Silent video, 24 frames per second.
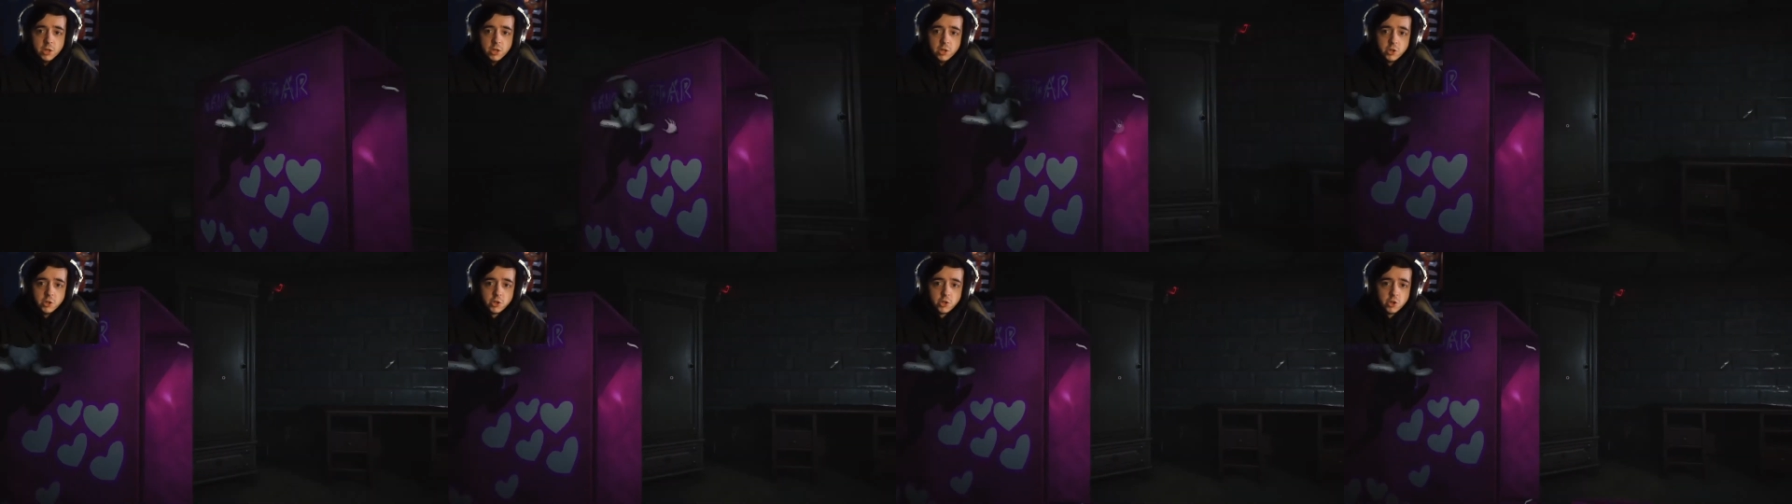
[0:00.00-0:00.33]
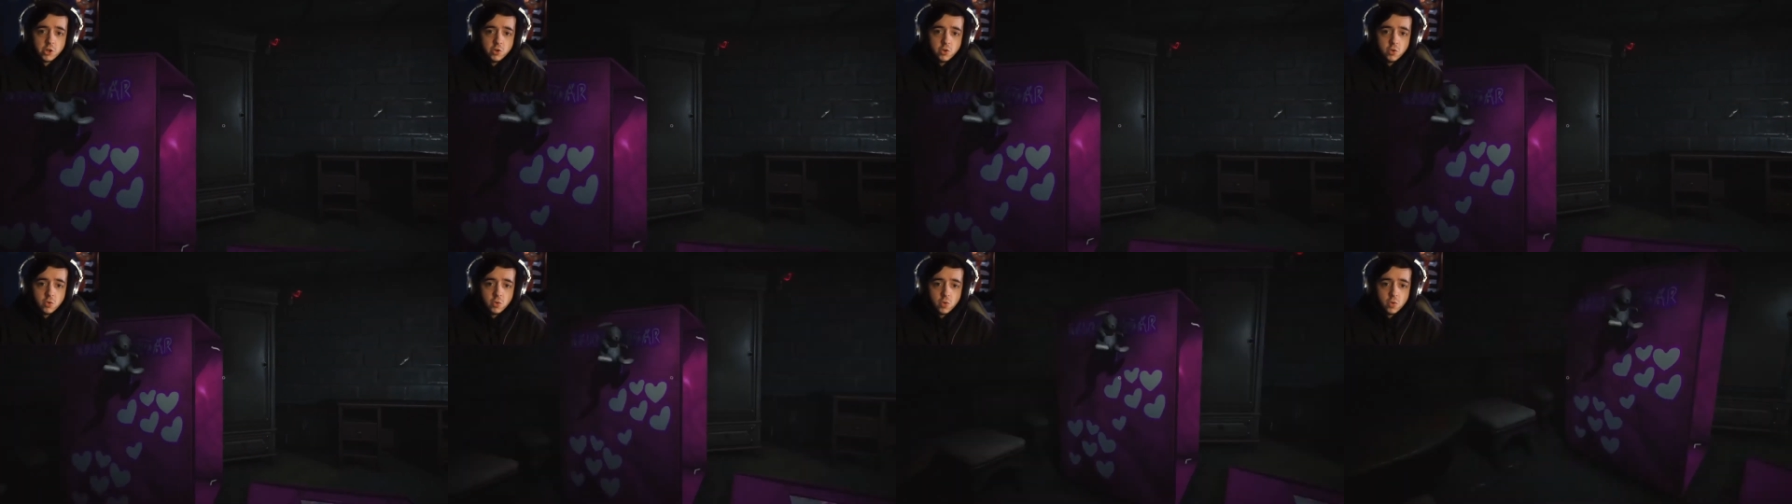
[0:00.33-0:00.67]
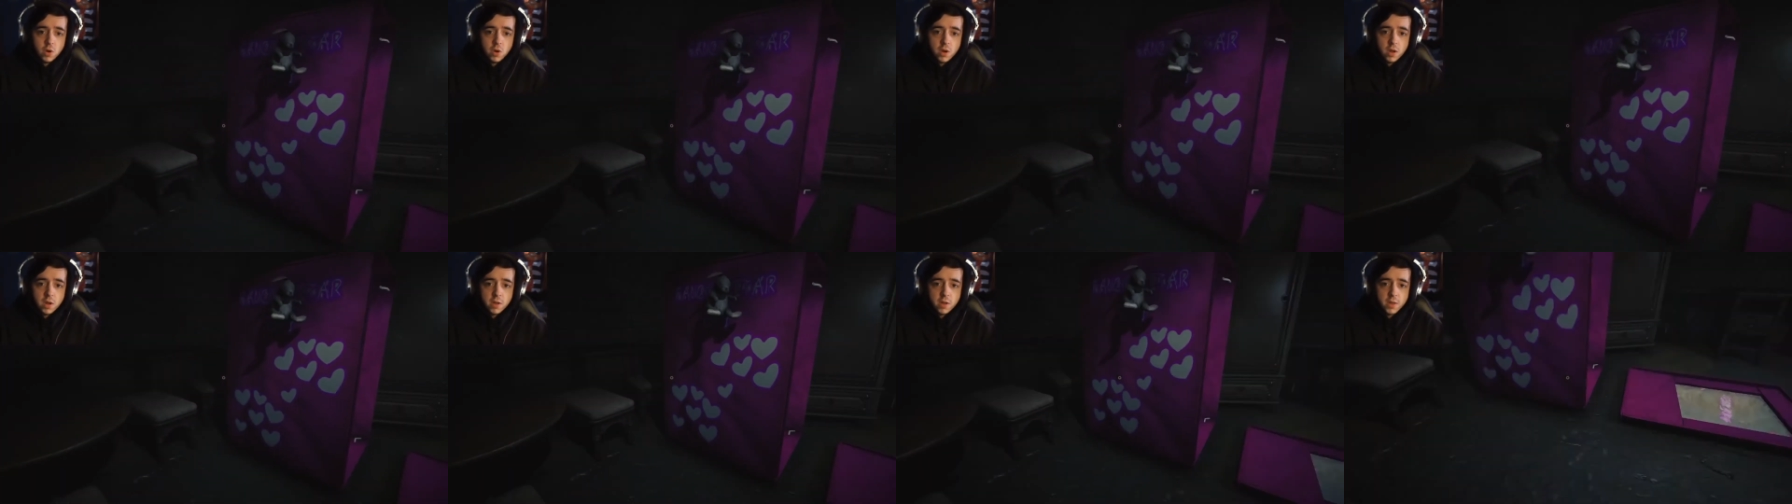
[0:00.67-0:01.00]
Two
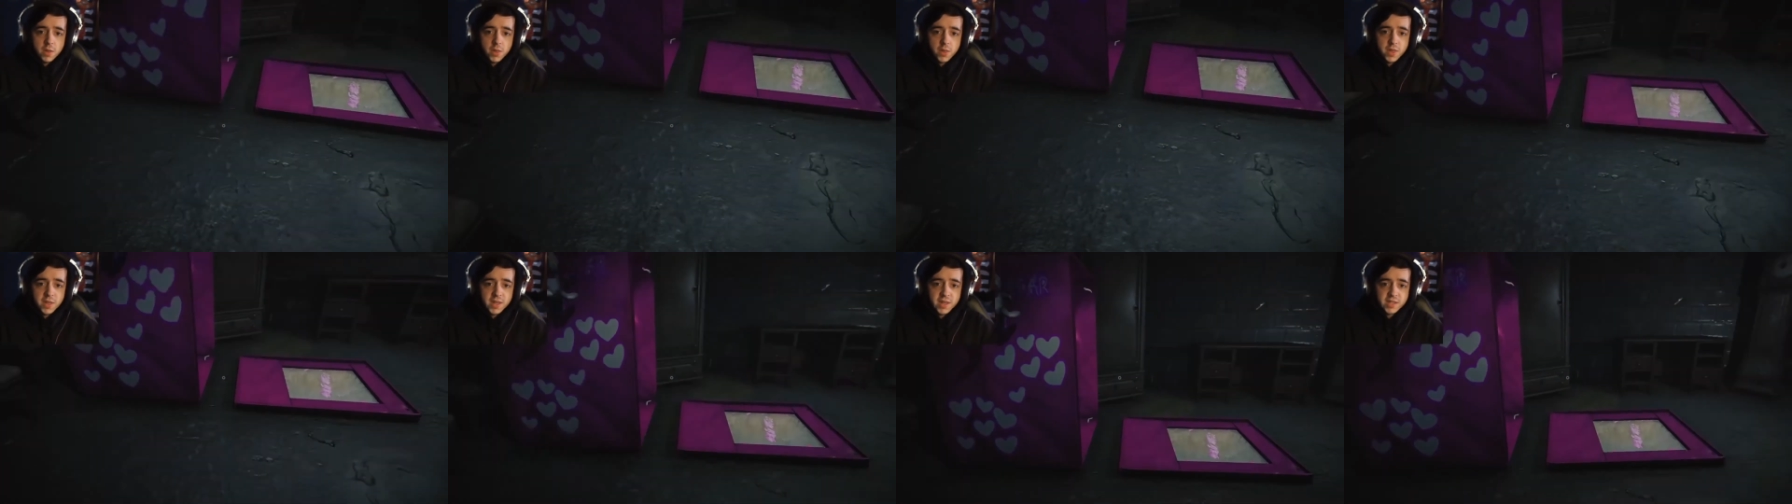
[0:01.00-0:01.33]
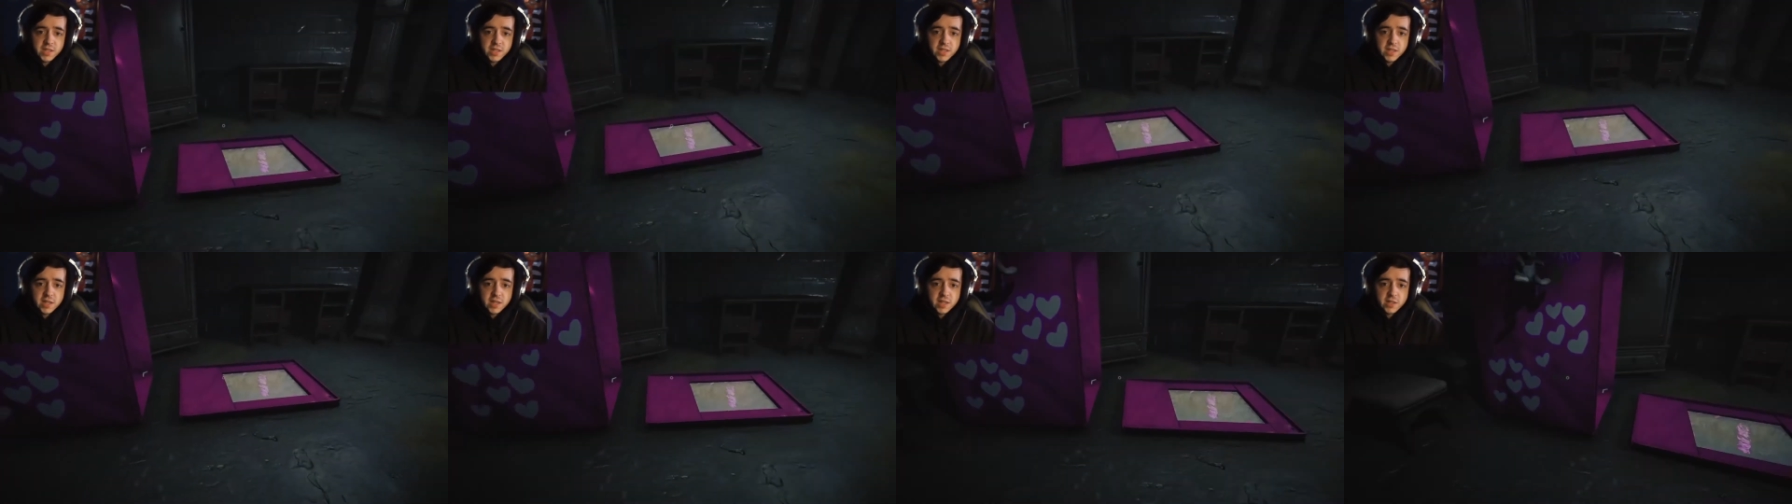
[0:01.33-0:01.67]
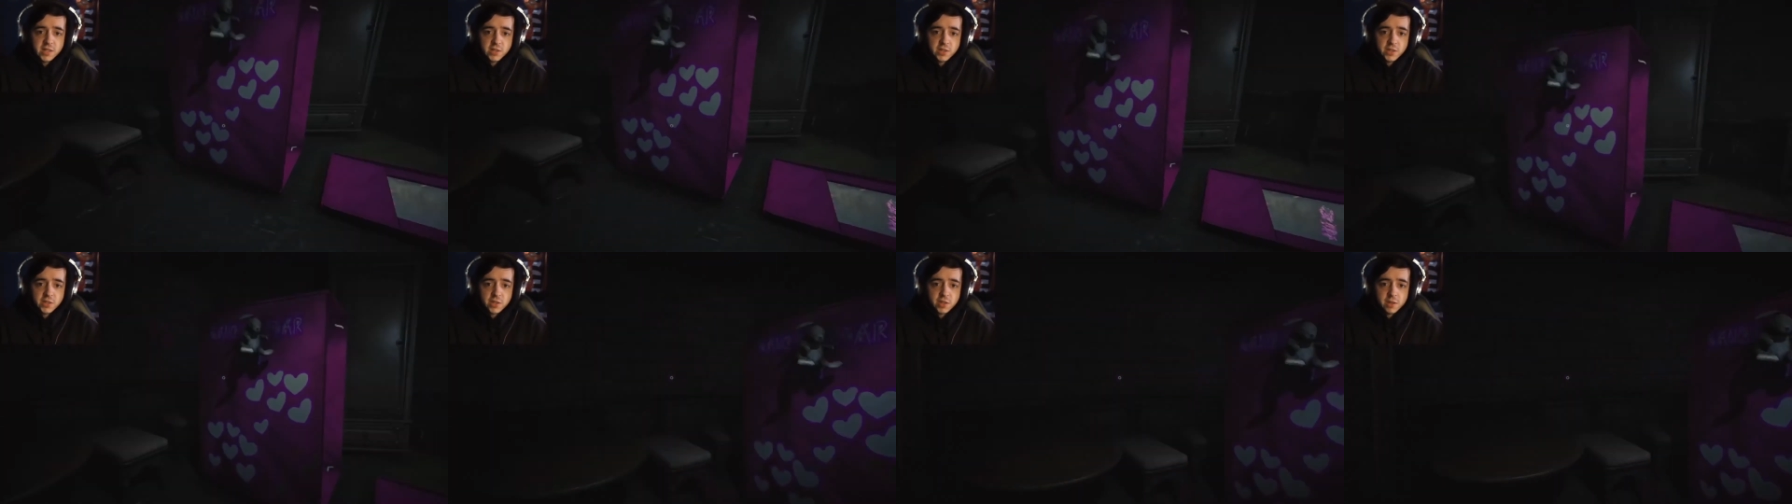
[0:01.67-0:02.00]
This
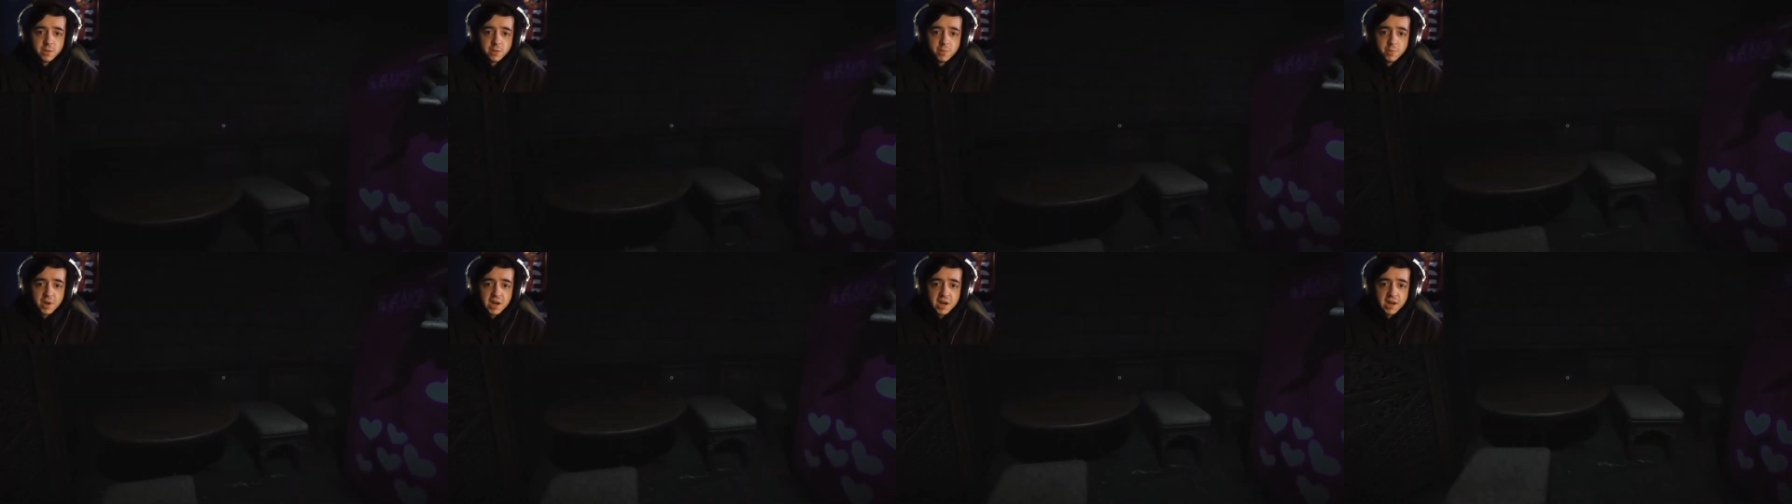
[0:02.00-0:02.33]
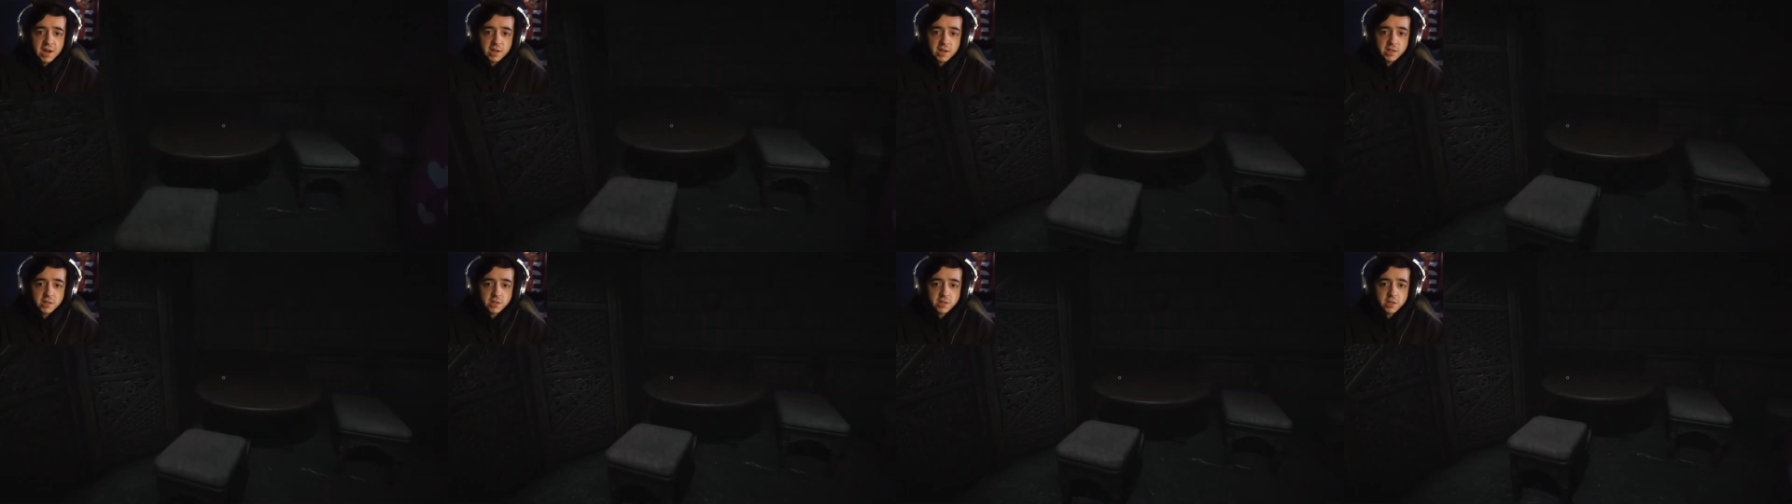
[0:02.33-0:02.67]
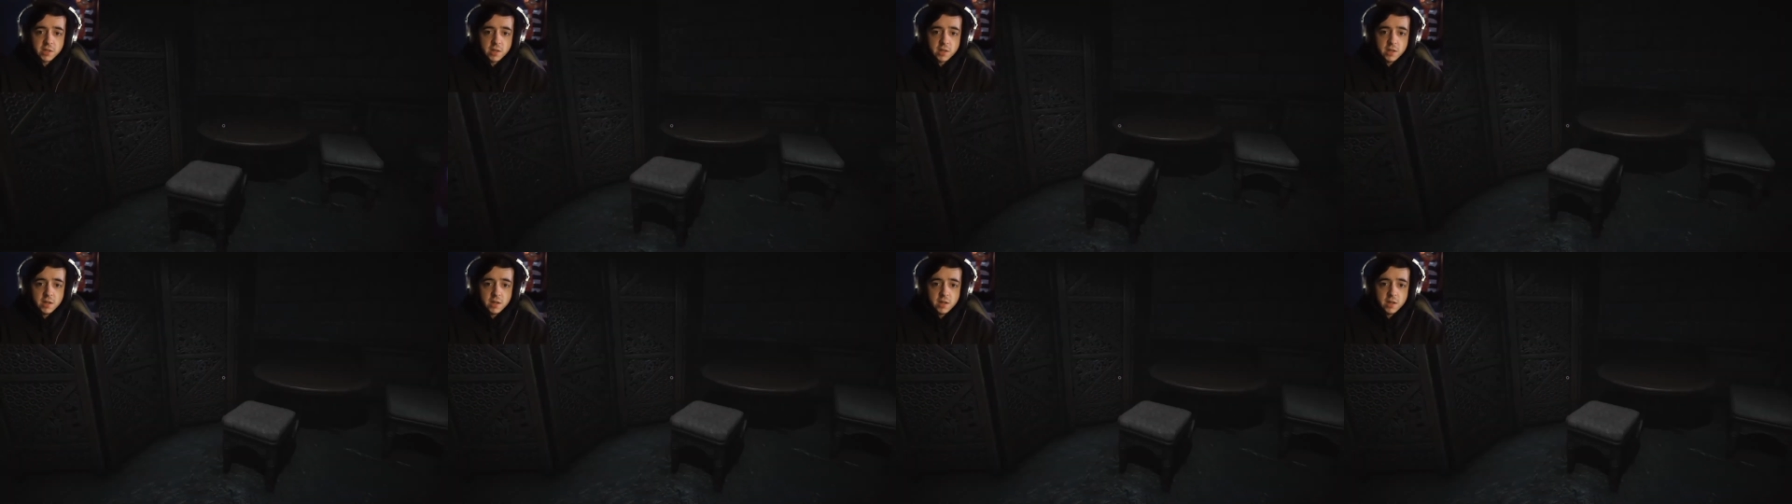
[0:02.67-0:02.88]
is the box